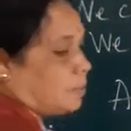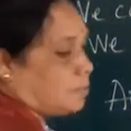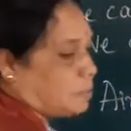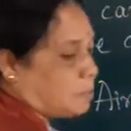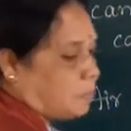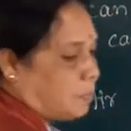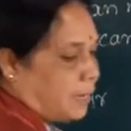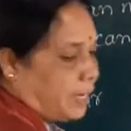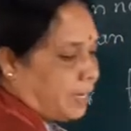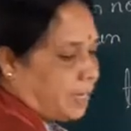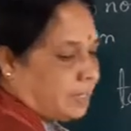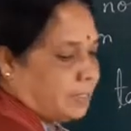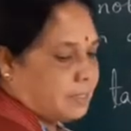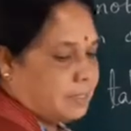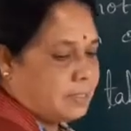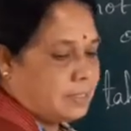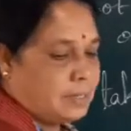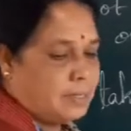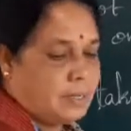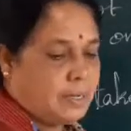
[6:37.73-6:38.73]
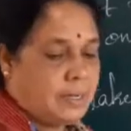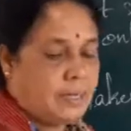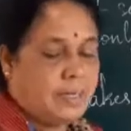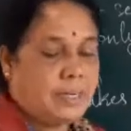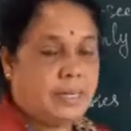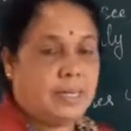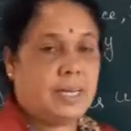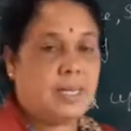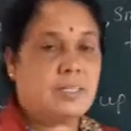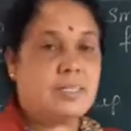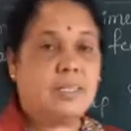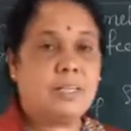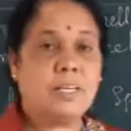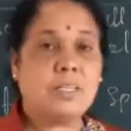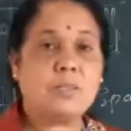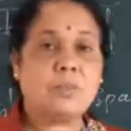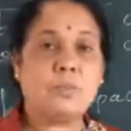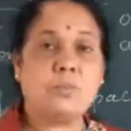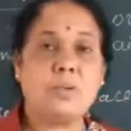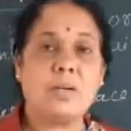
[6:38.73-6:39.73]
space? Yes,
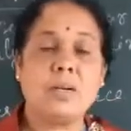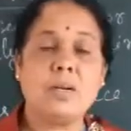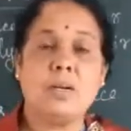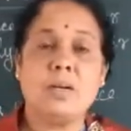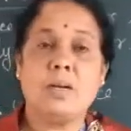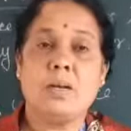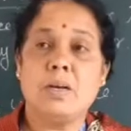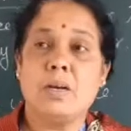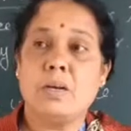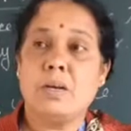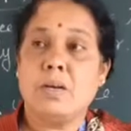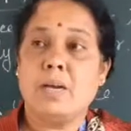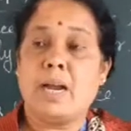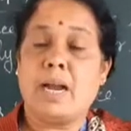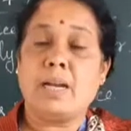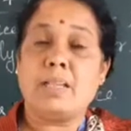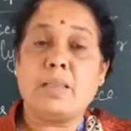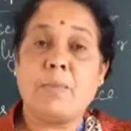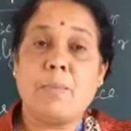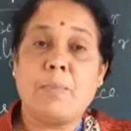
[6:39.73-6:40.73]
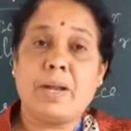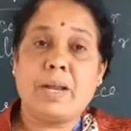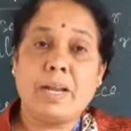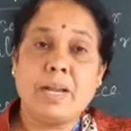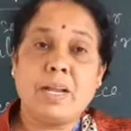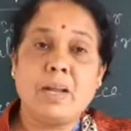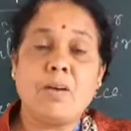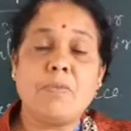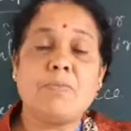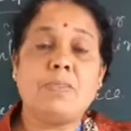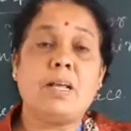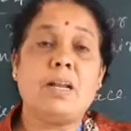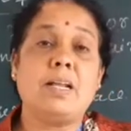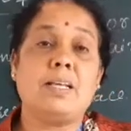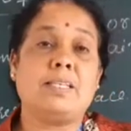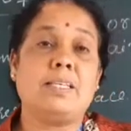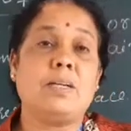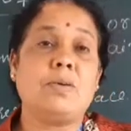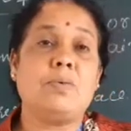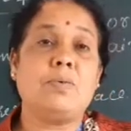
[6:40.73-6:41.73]
dear student, at the beginning of the
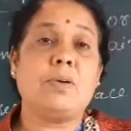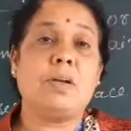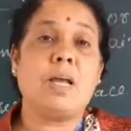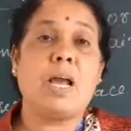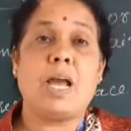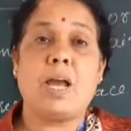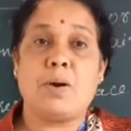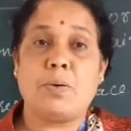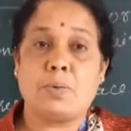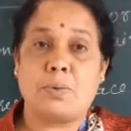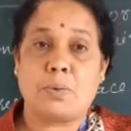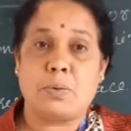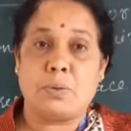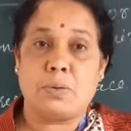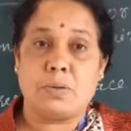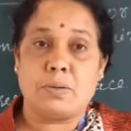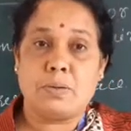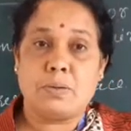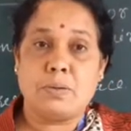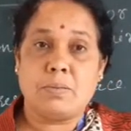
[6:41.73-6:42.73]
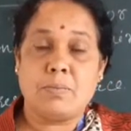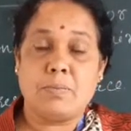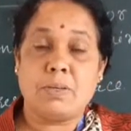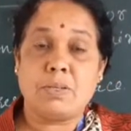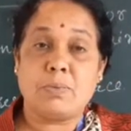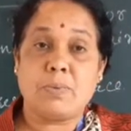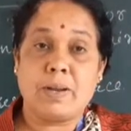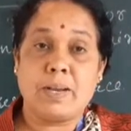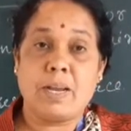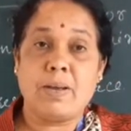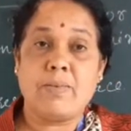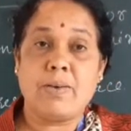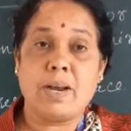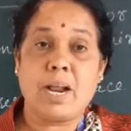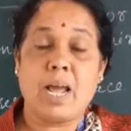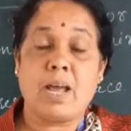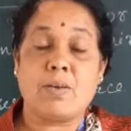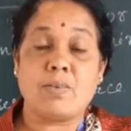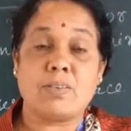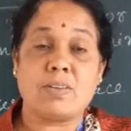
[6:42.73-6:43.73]
lesson only I have told. Means whenever
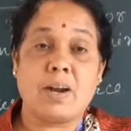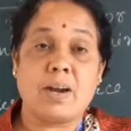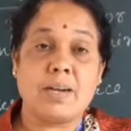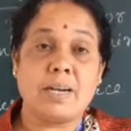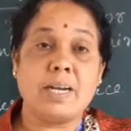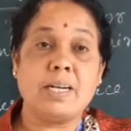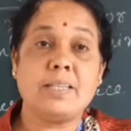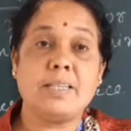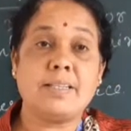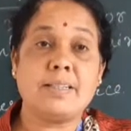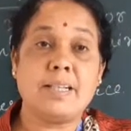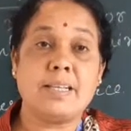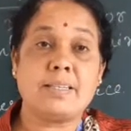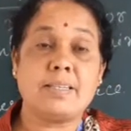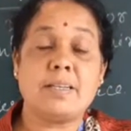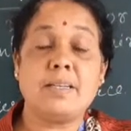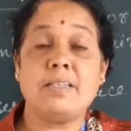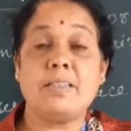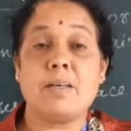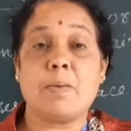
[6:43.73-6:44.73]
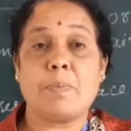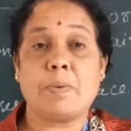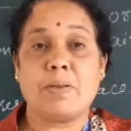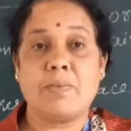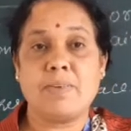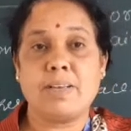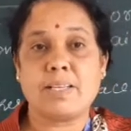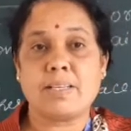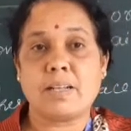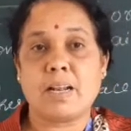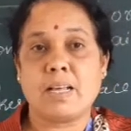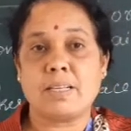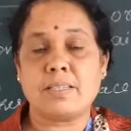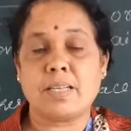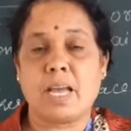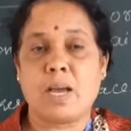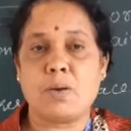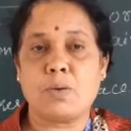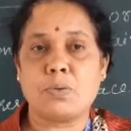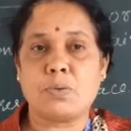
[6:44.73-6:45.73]
I have started this lesson in the previous class
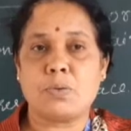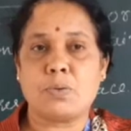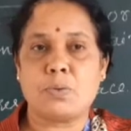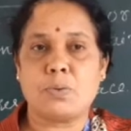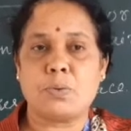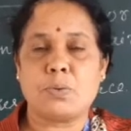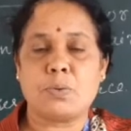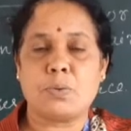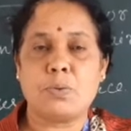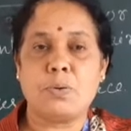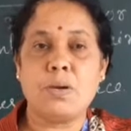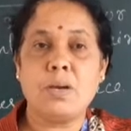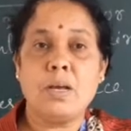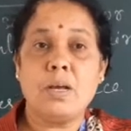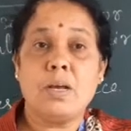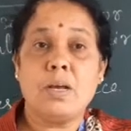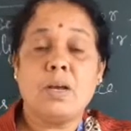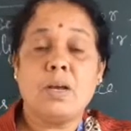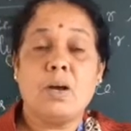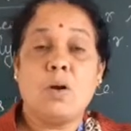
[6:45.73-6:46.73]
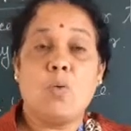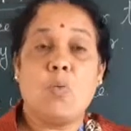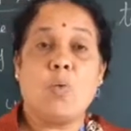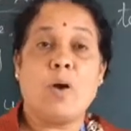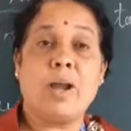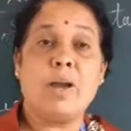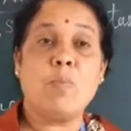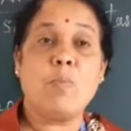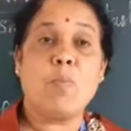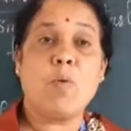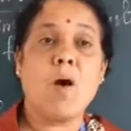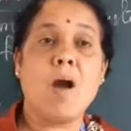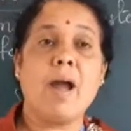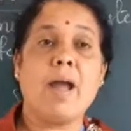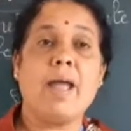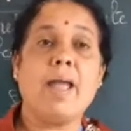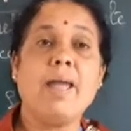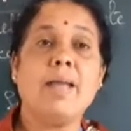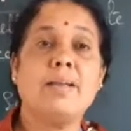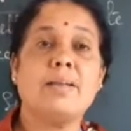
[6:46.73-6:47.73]
I have told, one
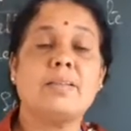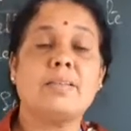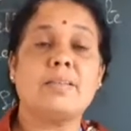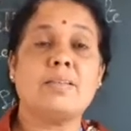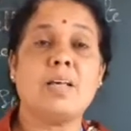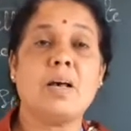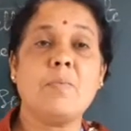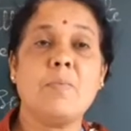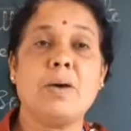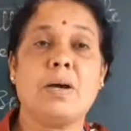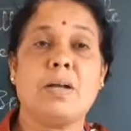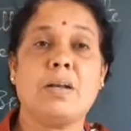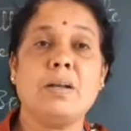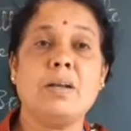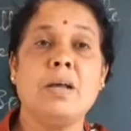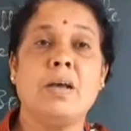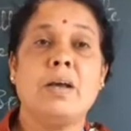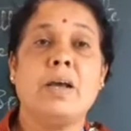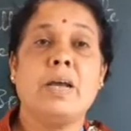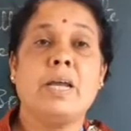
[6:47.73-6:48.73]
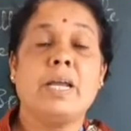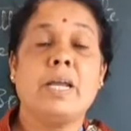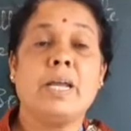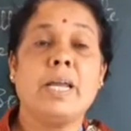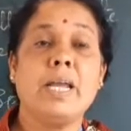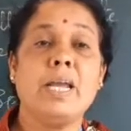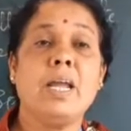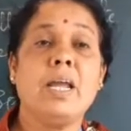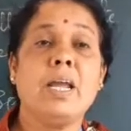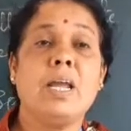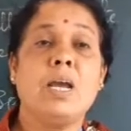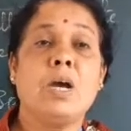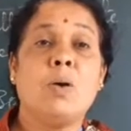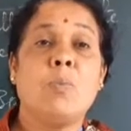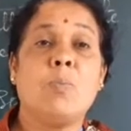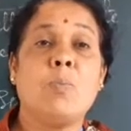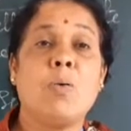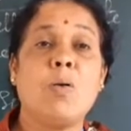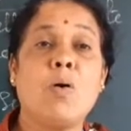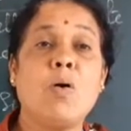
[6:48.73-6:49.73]
boy, someone,
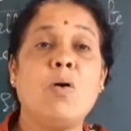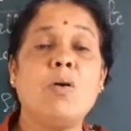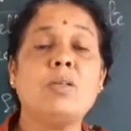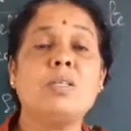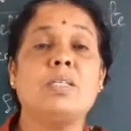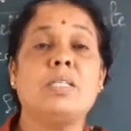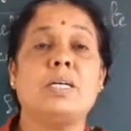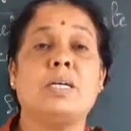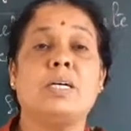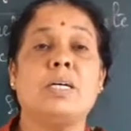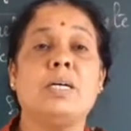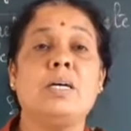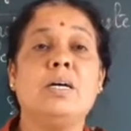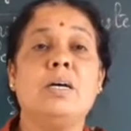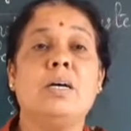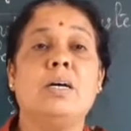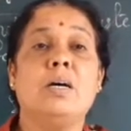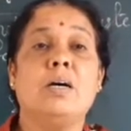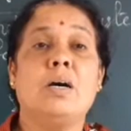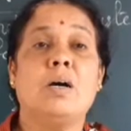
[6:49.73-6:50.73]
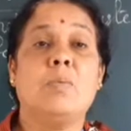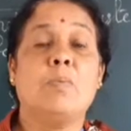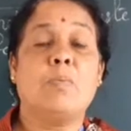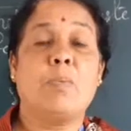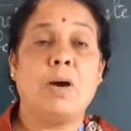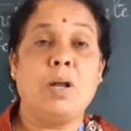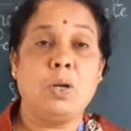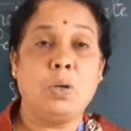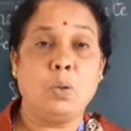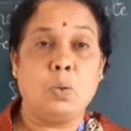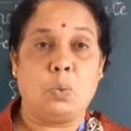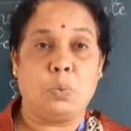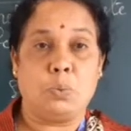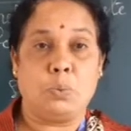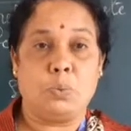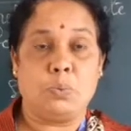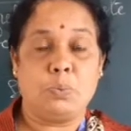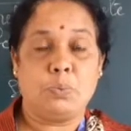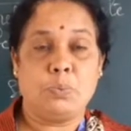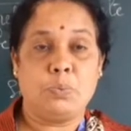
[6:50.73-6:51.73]
he blows the
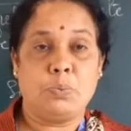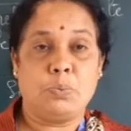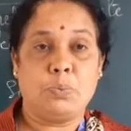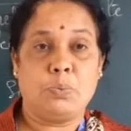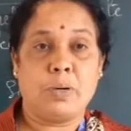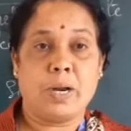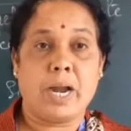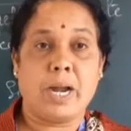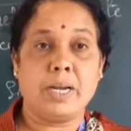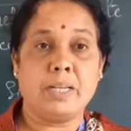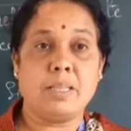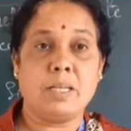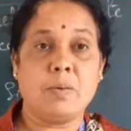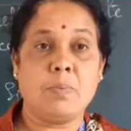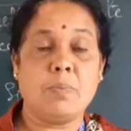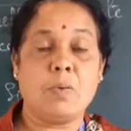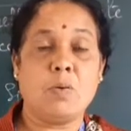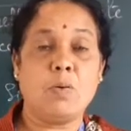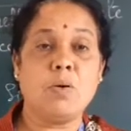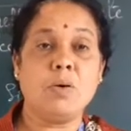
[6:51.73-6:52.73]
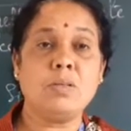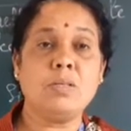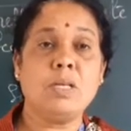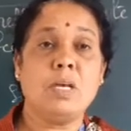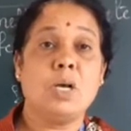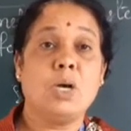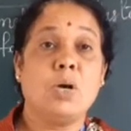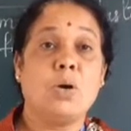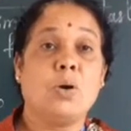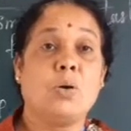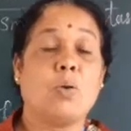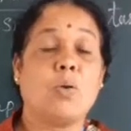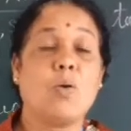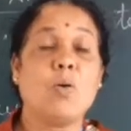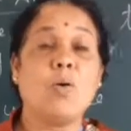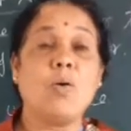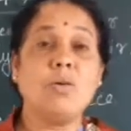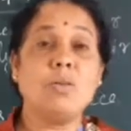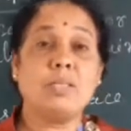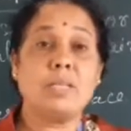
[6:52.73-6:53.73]
balloon and the blows
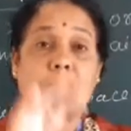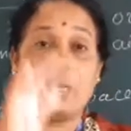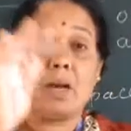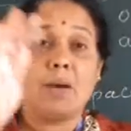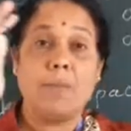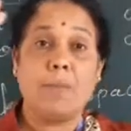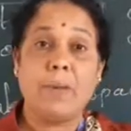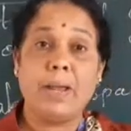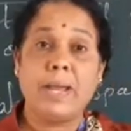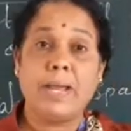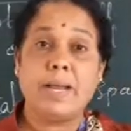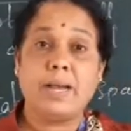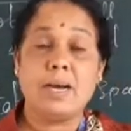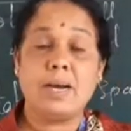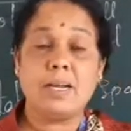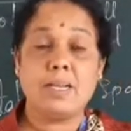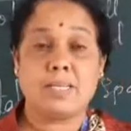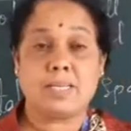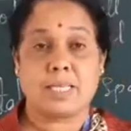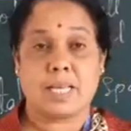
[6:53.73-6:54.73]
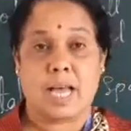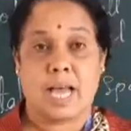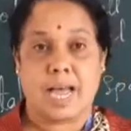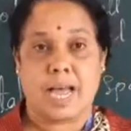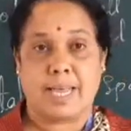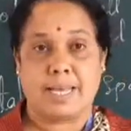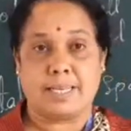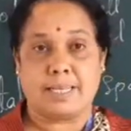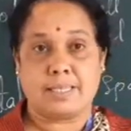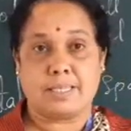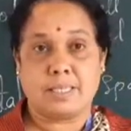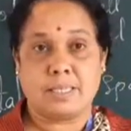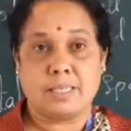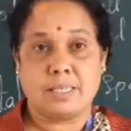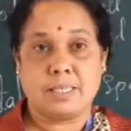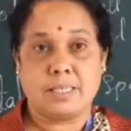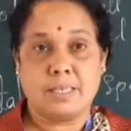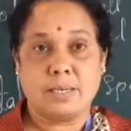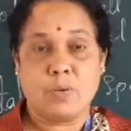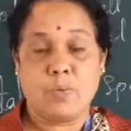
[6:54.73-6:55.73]
grows in a bigger size.
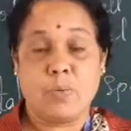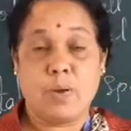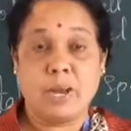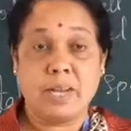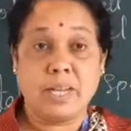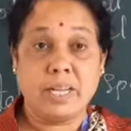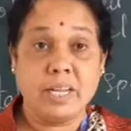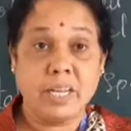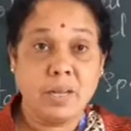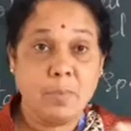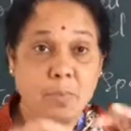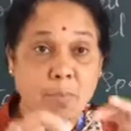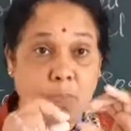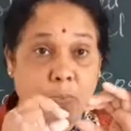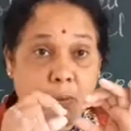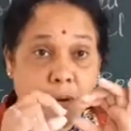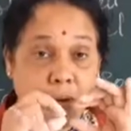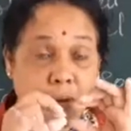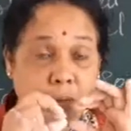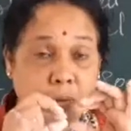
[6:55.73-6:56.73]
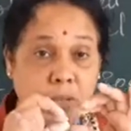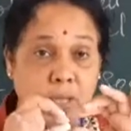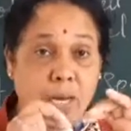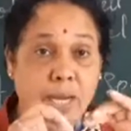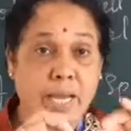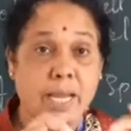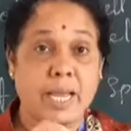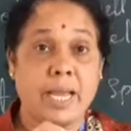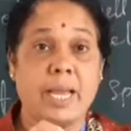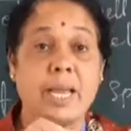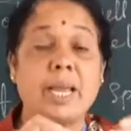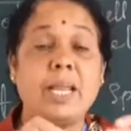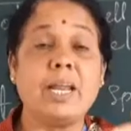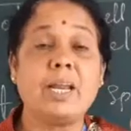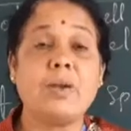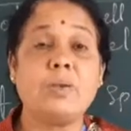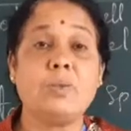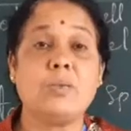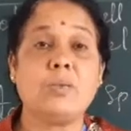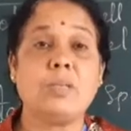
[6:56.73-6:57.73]
When he blew the air
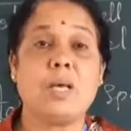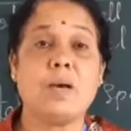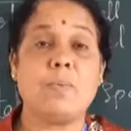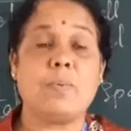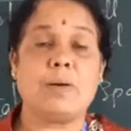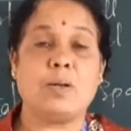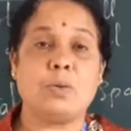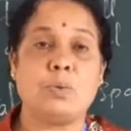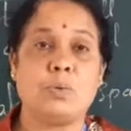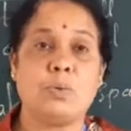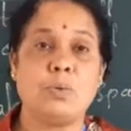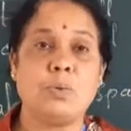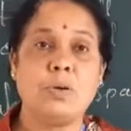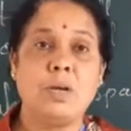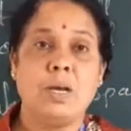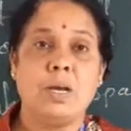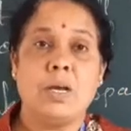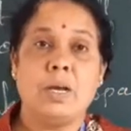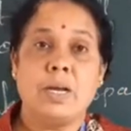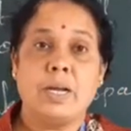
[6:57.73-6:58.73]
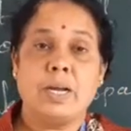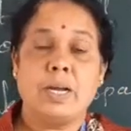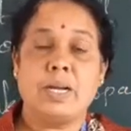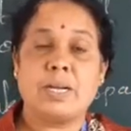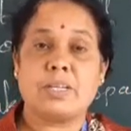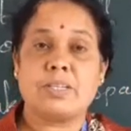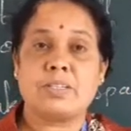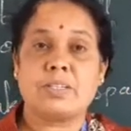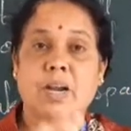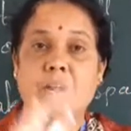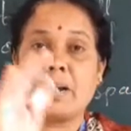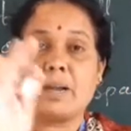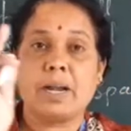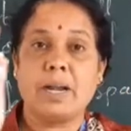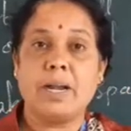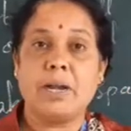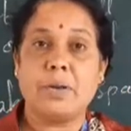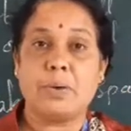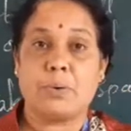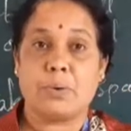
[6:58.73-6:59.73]
into the balloon, it
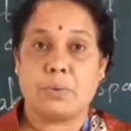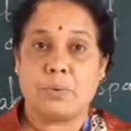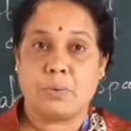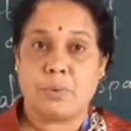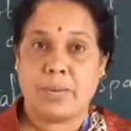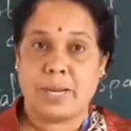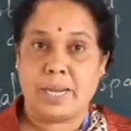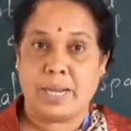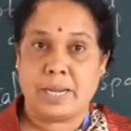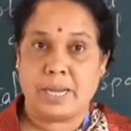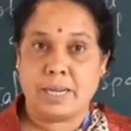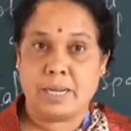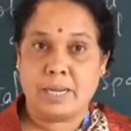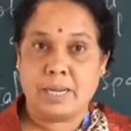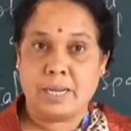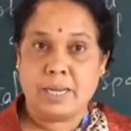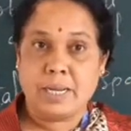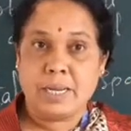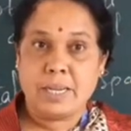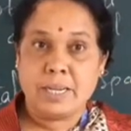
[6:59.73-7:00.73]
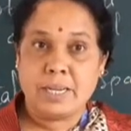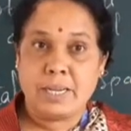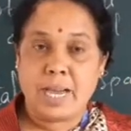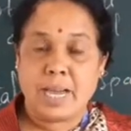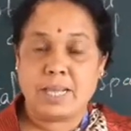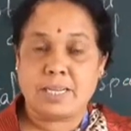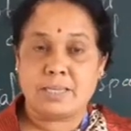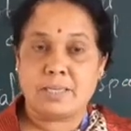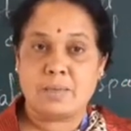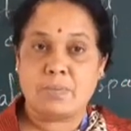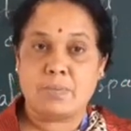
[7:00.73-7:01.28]
started growing. Yes,